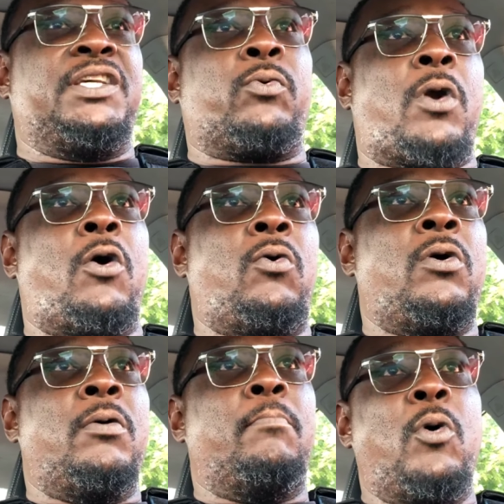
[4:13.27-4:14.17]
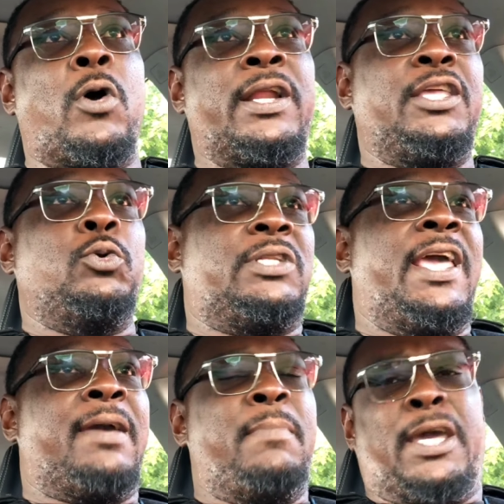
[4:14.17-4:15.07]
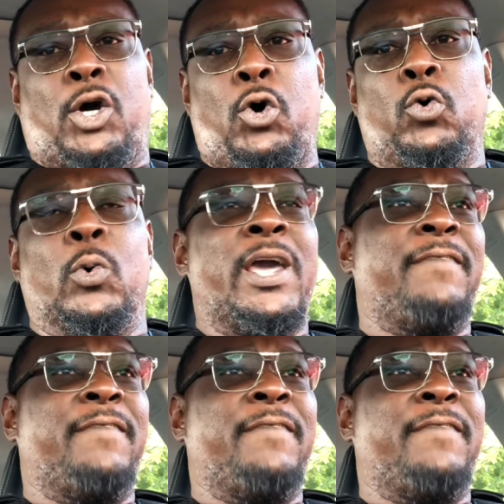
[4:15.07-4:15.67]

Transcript: Zero more than you dig me, cool.